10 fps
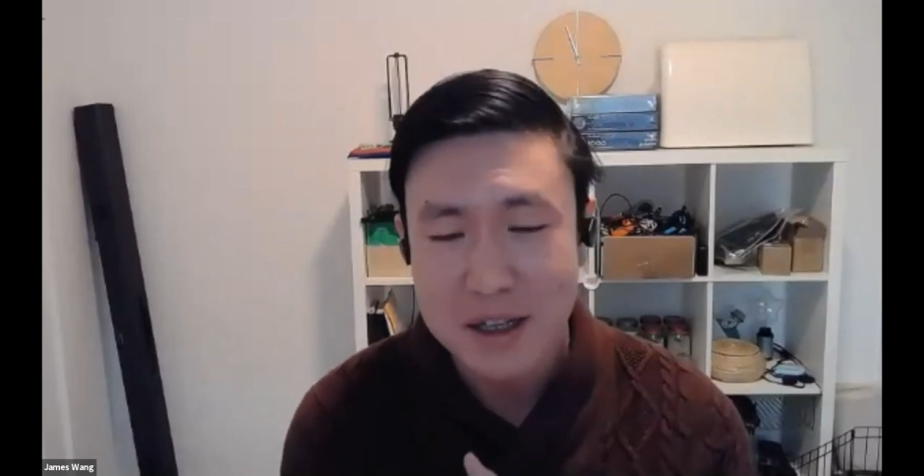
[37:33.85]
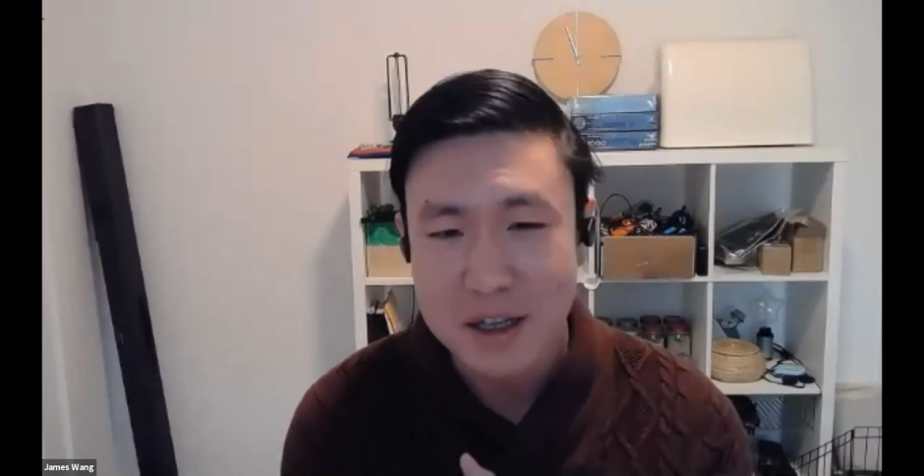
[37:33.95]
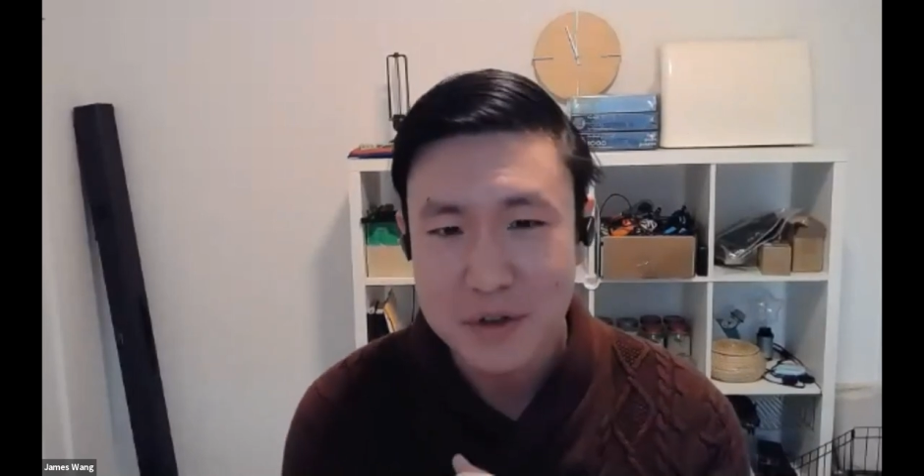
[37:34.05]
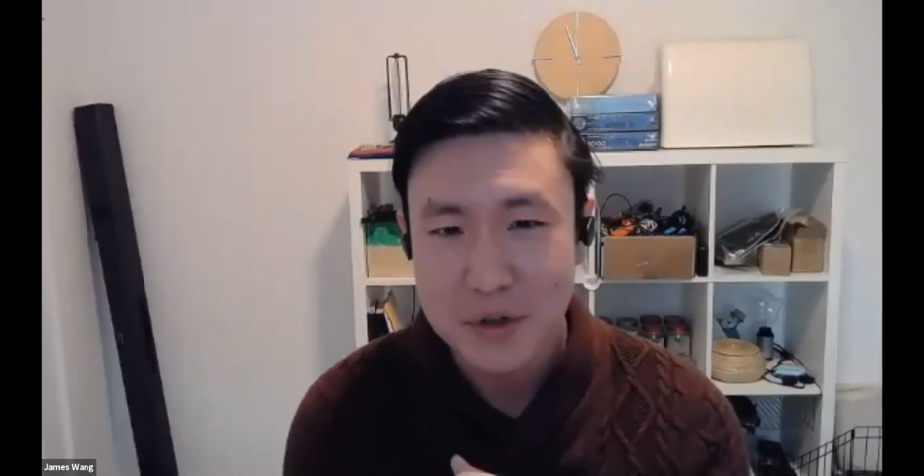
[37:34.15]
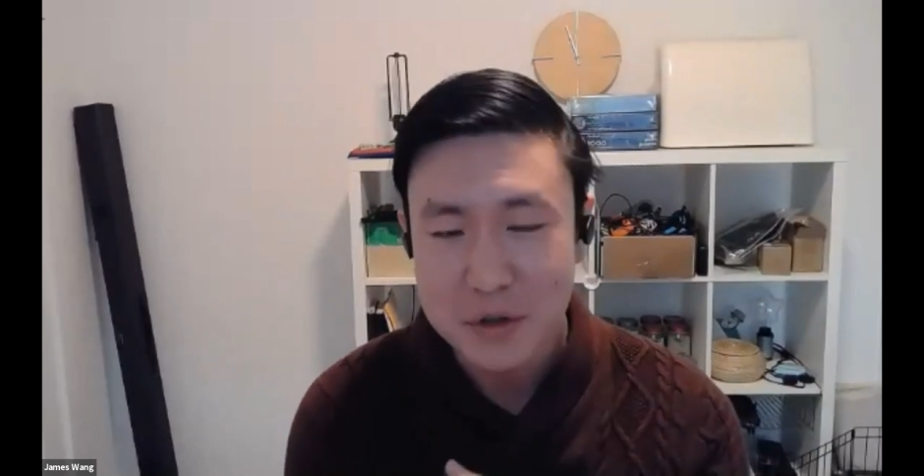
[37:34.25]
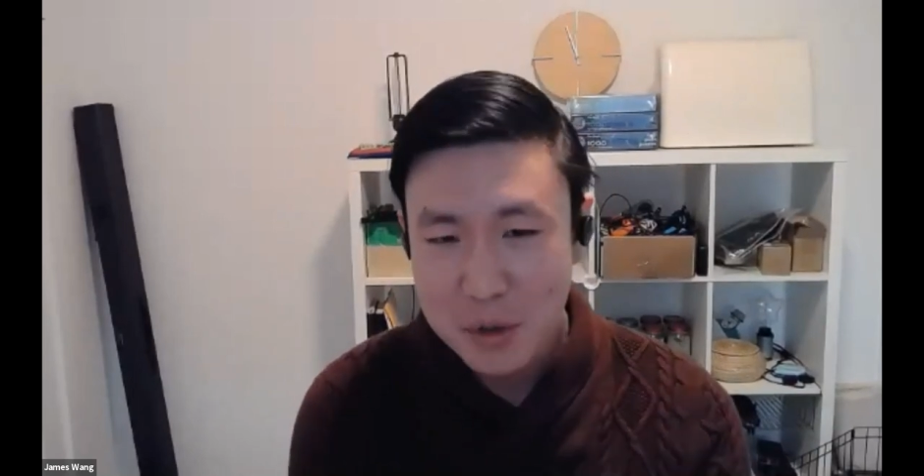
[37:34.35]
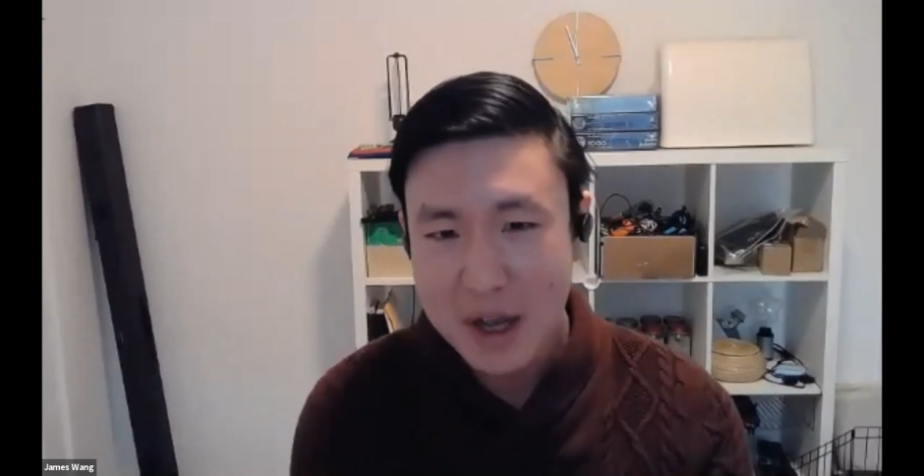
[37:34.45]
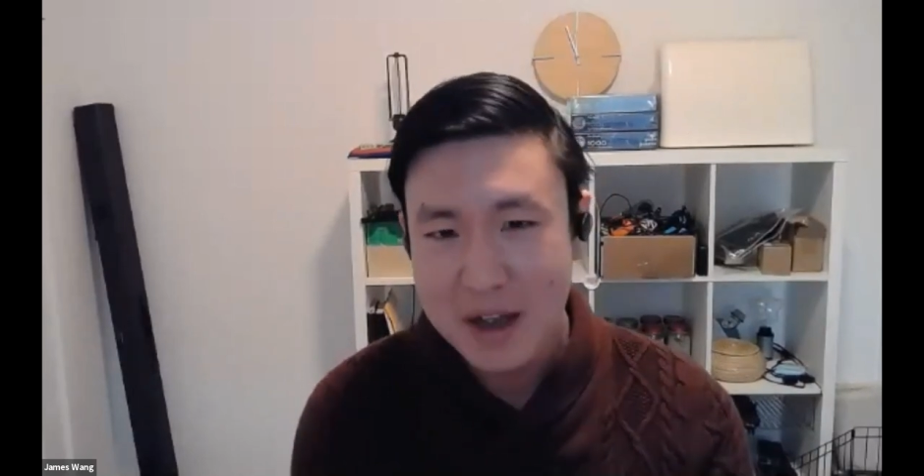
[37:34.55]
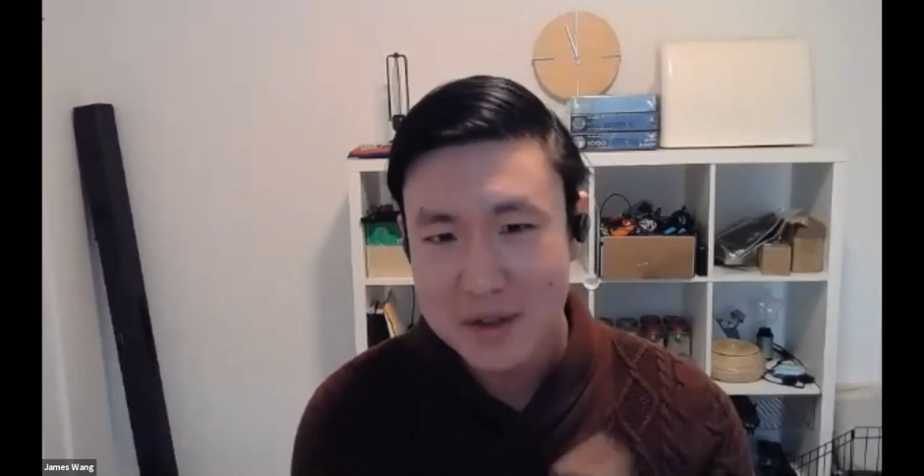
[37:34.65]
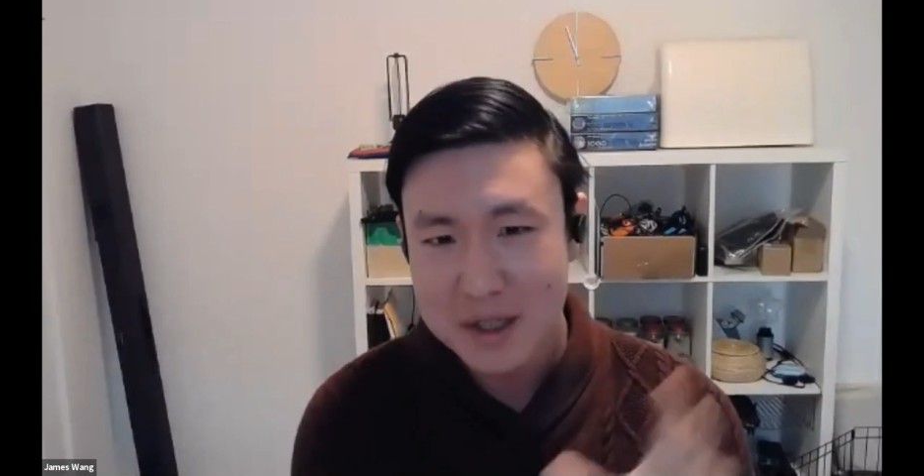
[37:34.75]
if you don't
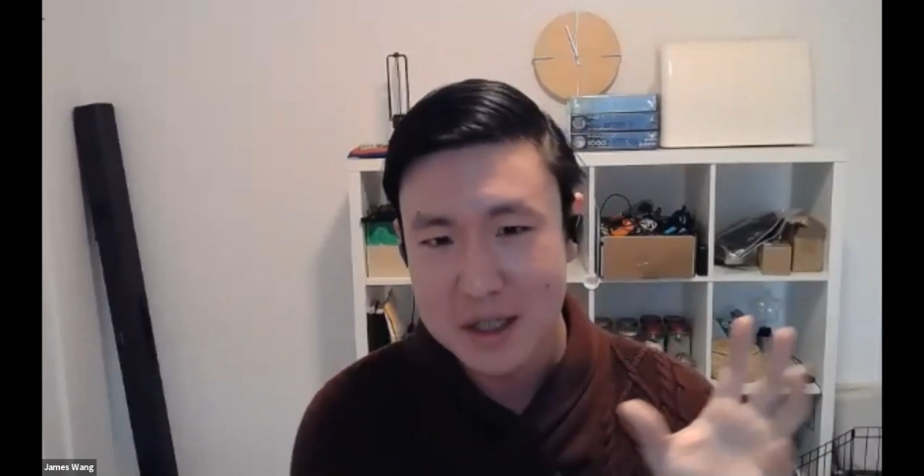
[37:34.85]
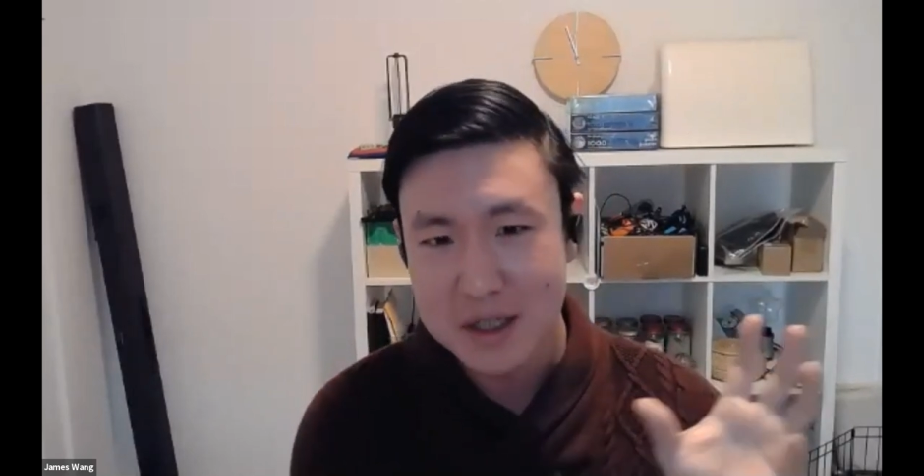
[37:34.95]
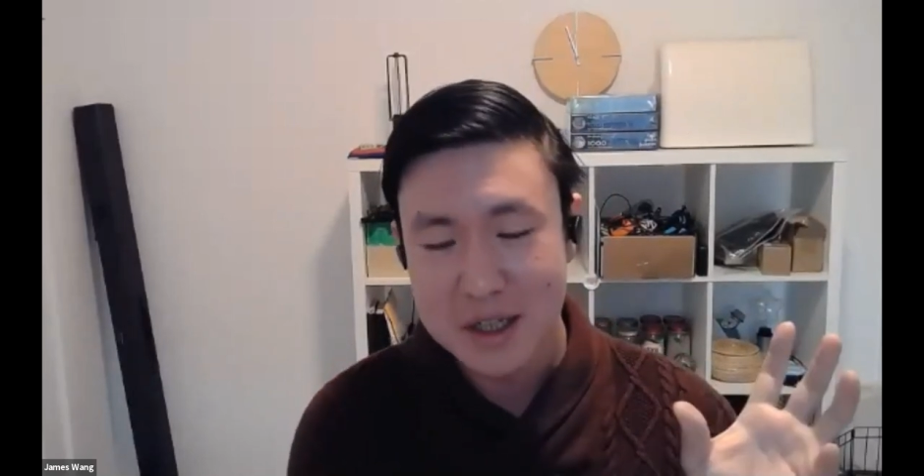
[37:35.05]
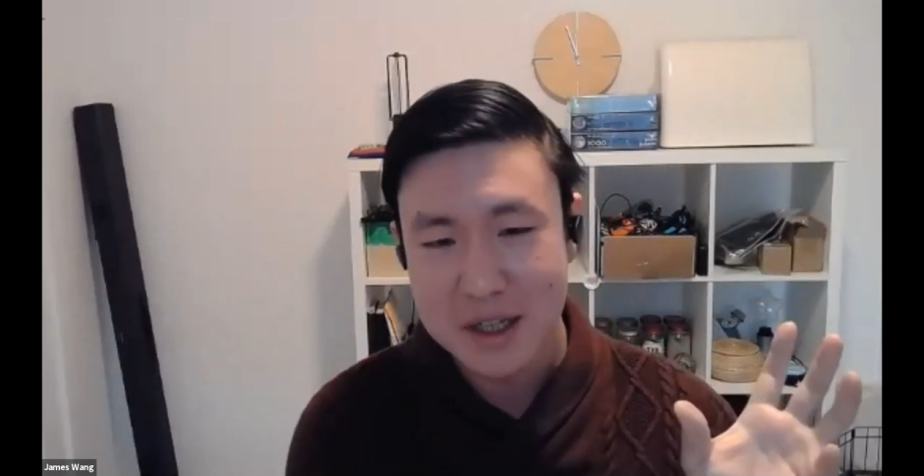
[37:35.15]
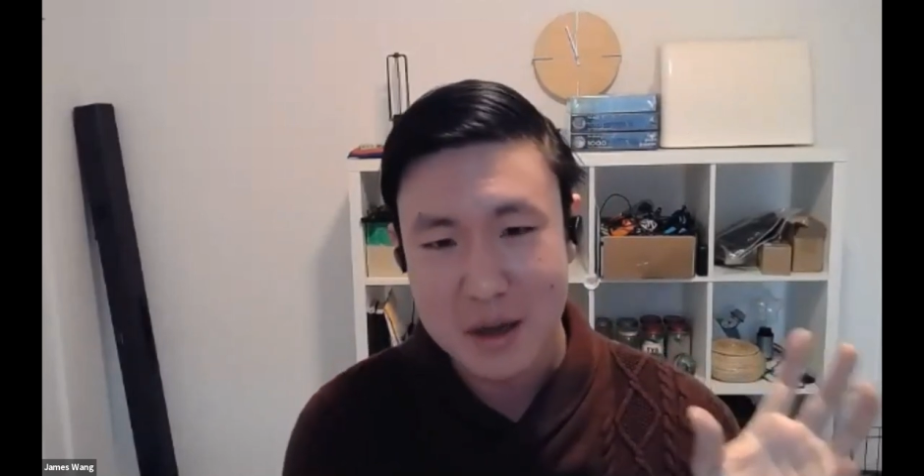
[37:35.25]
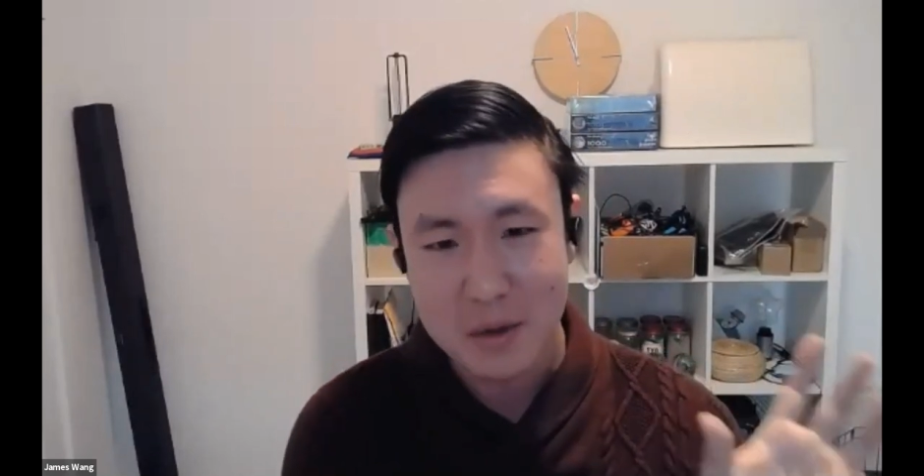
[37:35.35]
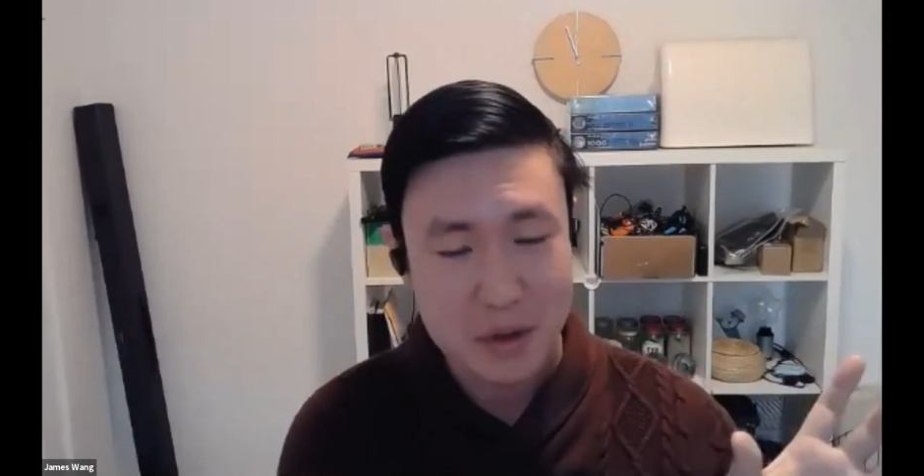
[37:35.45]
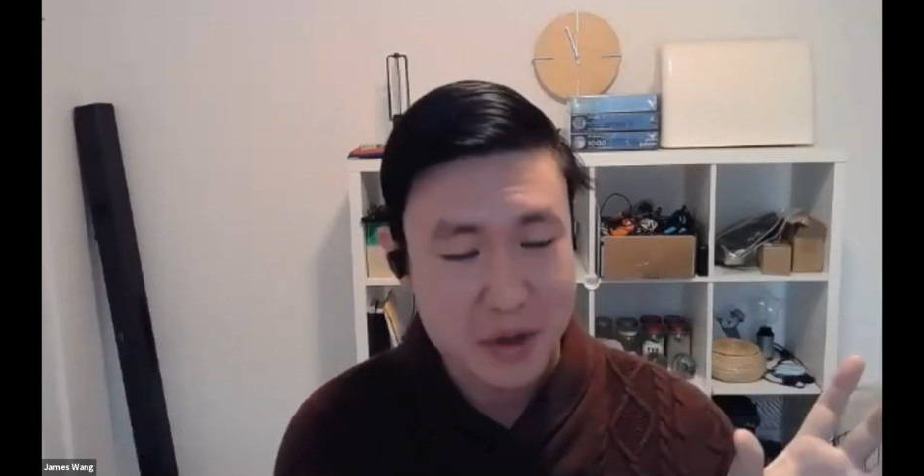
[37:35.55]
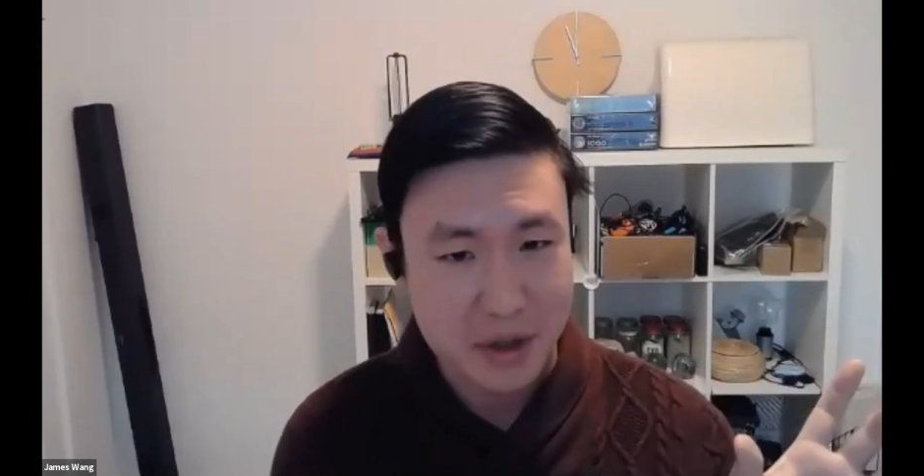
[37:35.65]
have existing networks